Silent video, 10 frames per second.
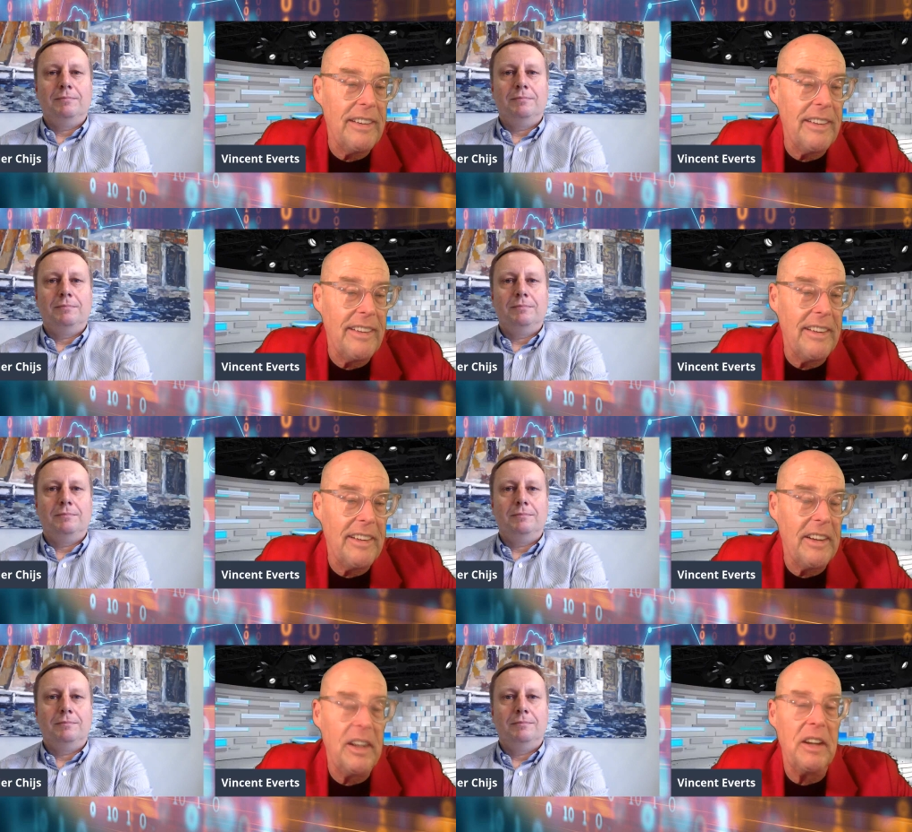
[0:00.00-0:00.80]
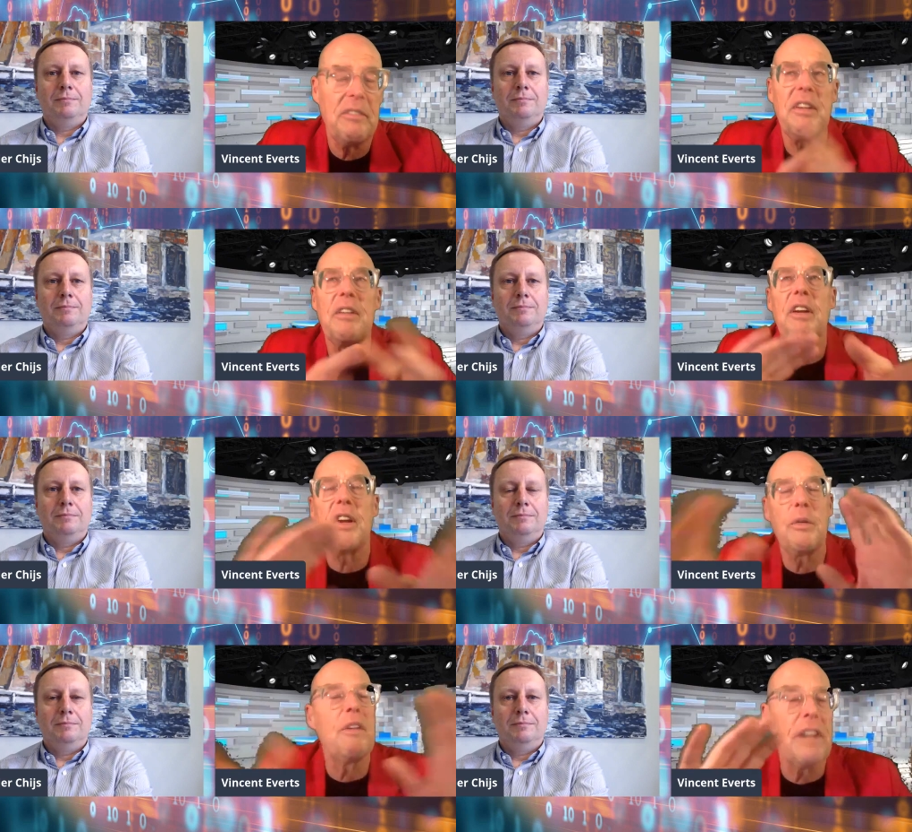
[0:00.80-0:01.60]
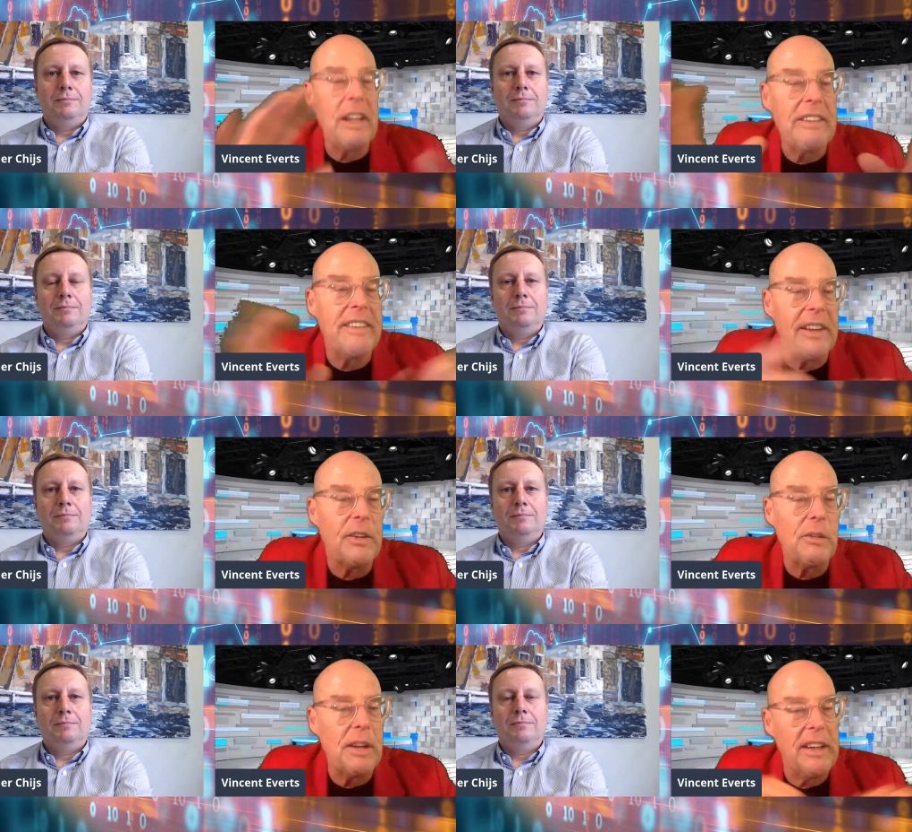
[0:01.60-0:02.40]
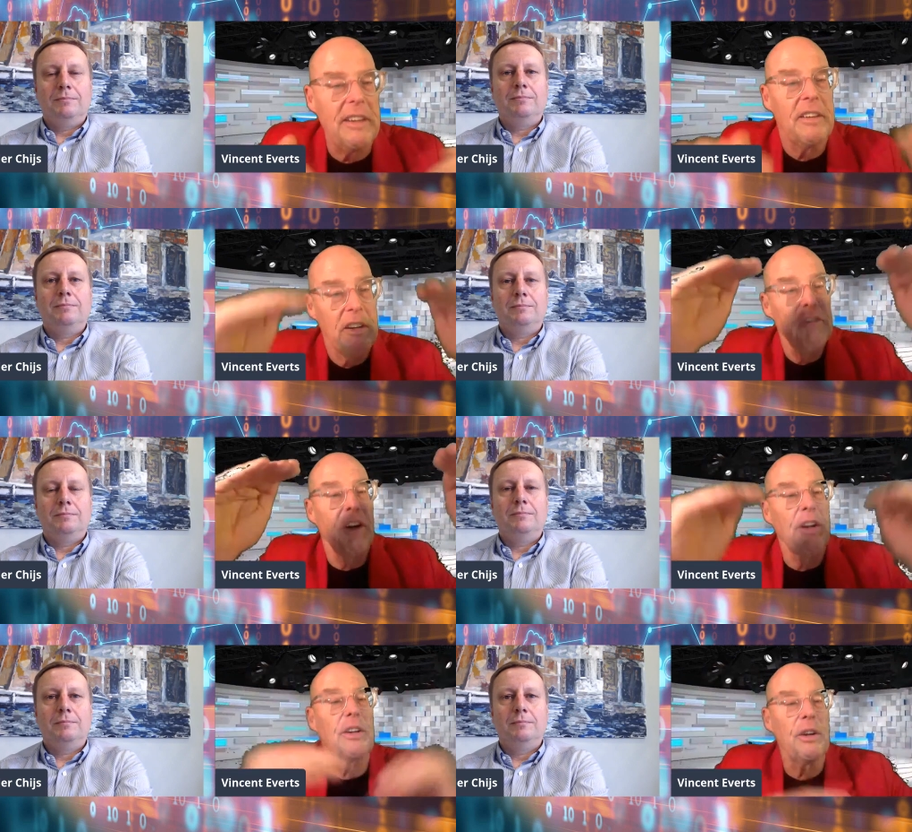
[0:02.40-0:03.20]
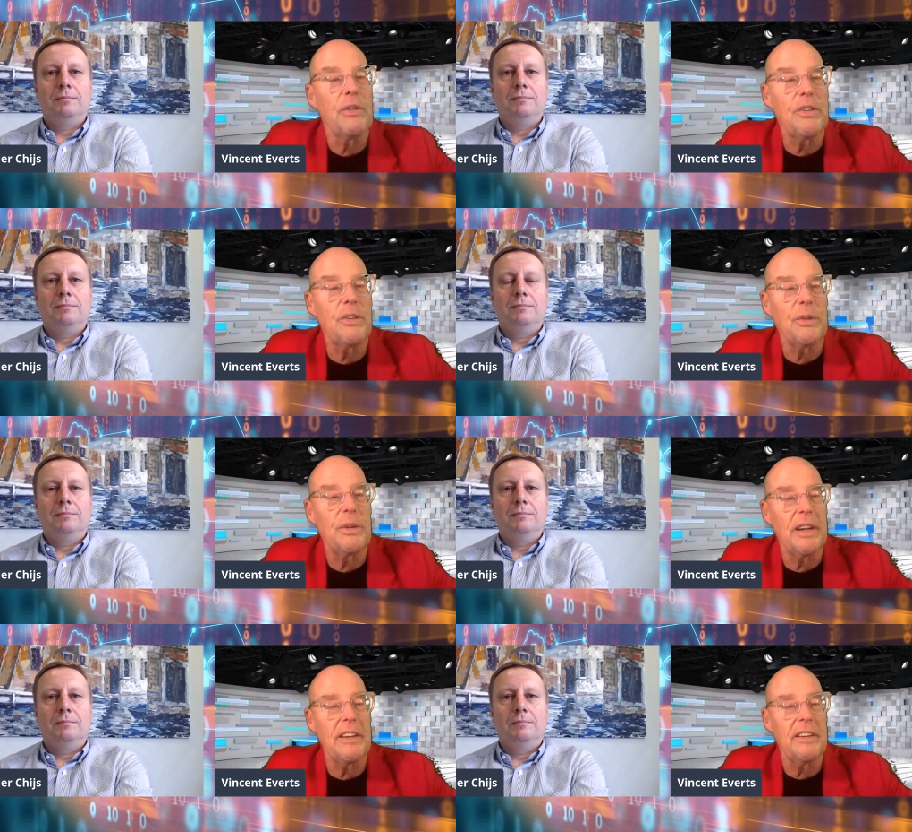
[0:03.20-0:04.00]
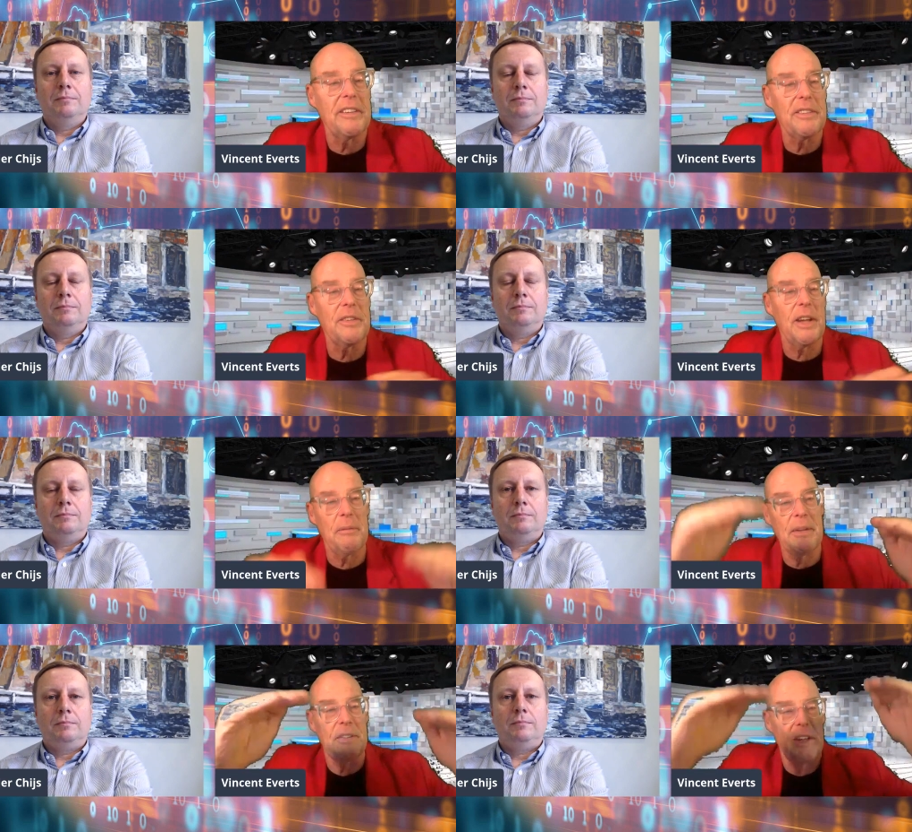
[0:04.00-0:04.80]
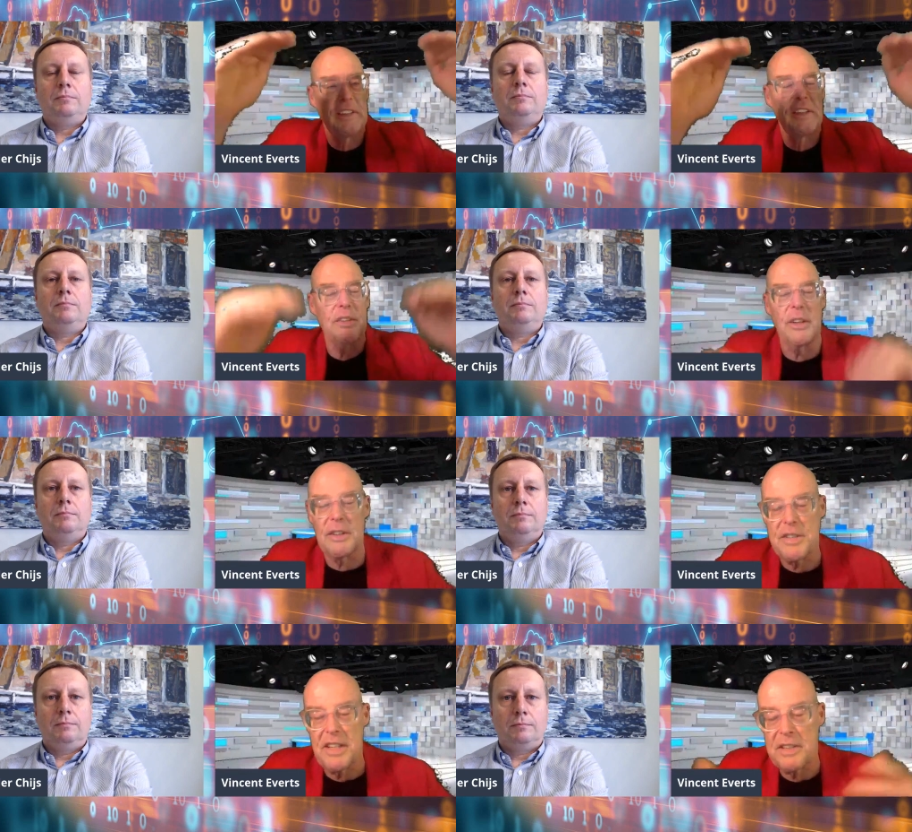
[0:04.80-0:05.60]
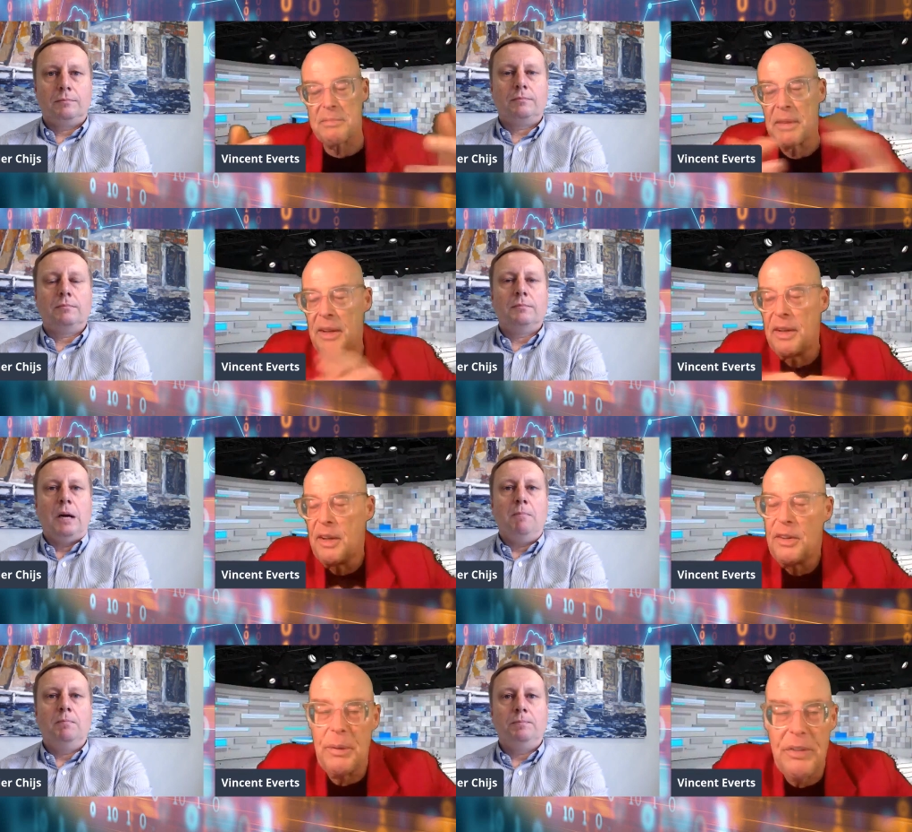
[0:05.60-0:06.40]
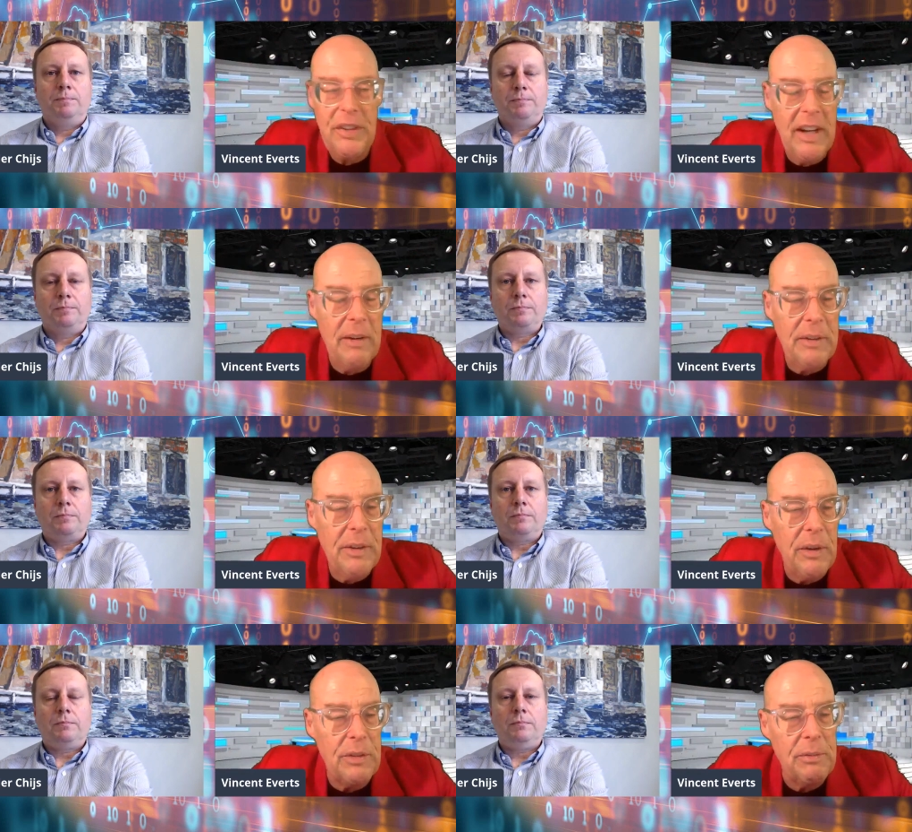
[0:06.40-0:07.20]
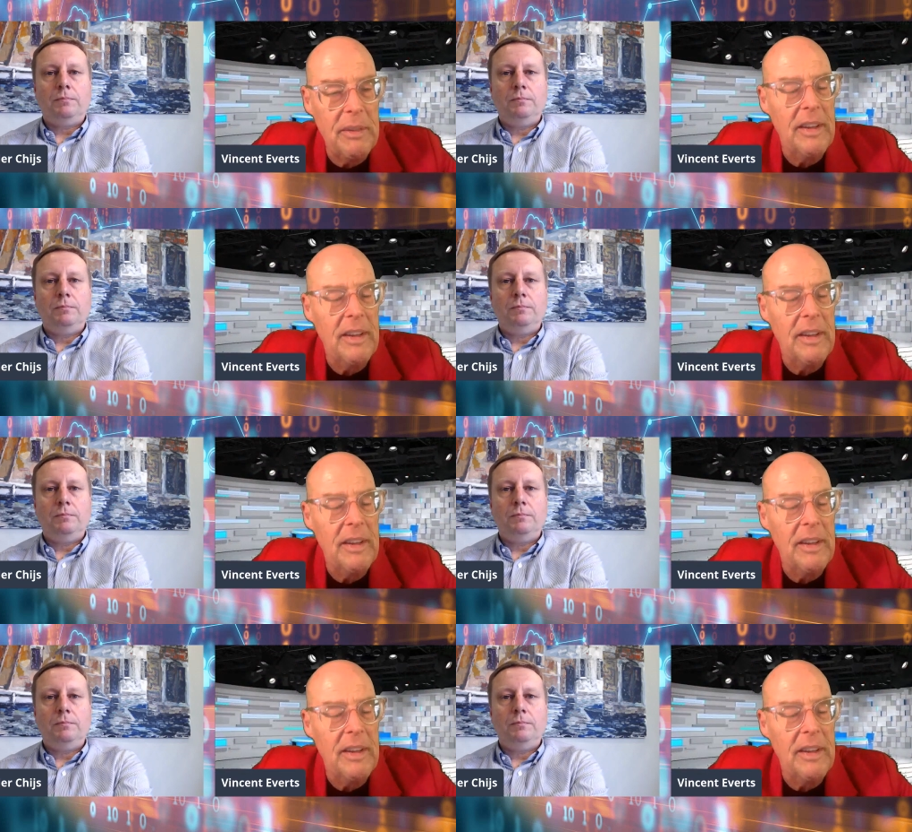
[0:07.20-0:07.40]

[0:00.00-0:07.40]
Speaker 1: uh, equivalent. They're already very close to uh, to them, but not in dollars yet. Yeah. So we'll see how it goes.